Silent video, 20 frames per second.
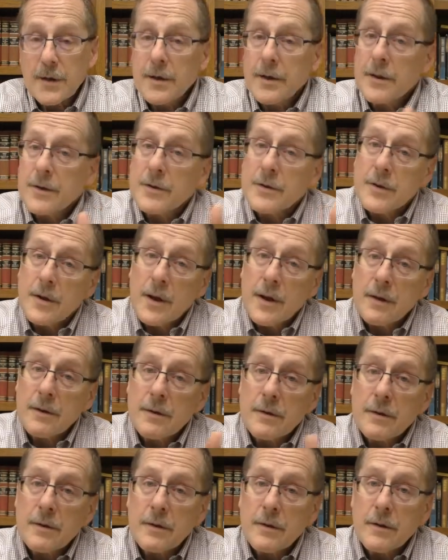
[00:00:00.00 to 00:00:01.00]
And
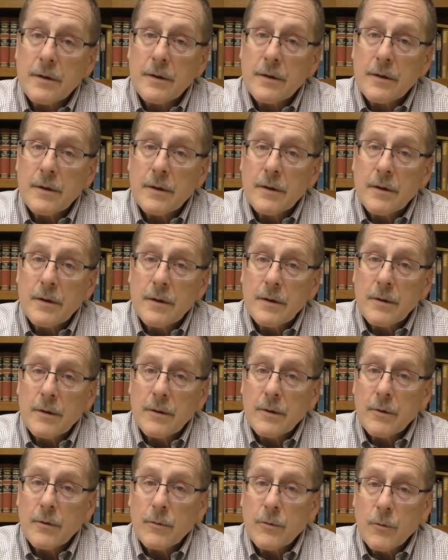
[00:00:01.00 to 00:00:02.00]
yet,
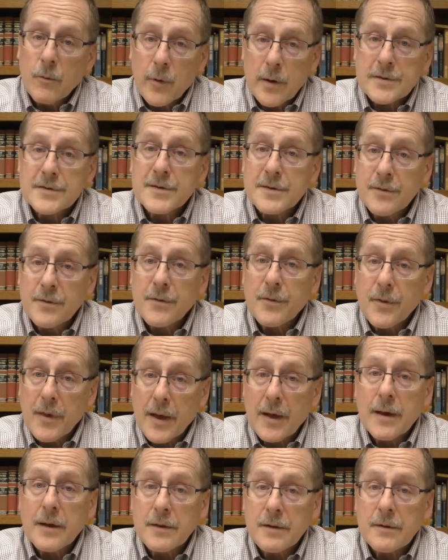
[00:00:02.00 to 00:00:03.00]
wasn't
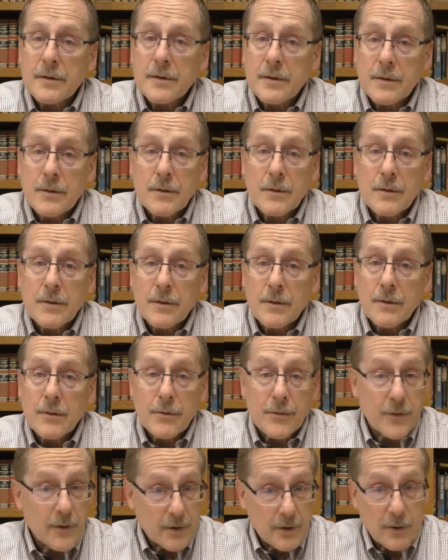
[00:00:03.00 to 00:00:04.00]
that
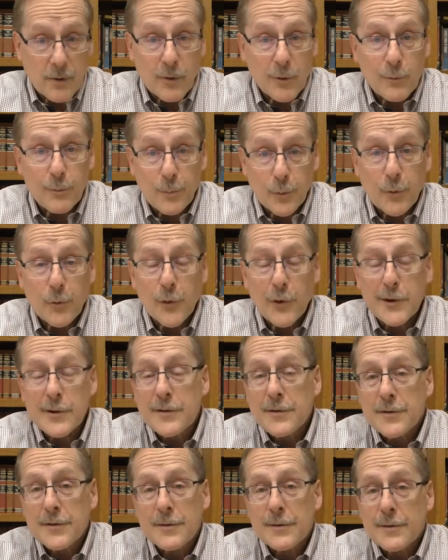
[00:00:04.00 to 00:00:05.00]
the whole
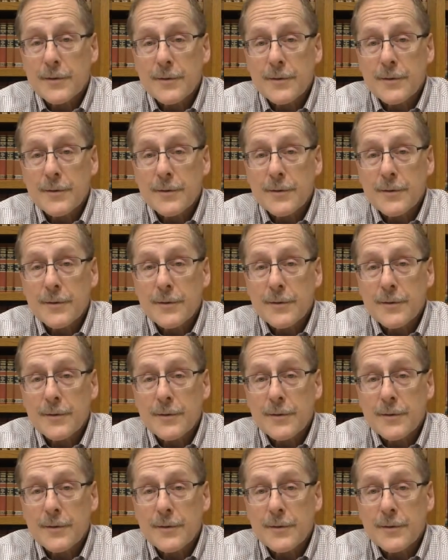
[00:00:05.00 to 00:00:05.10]
point?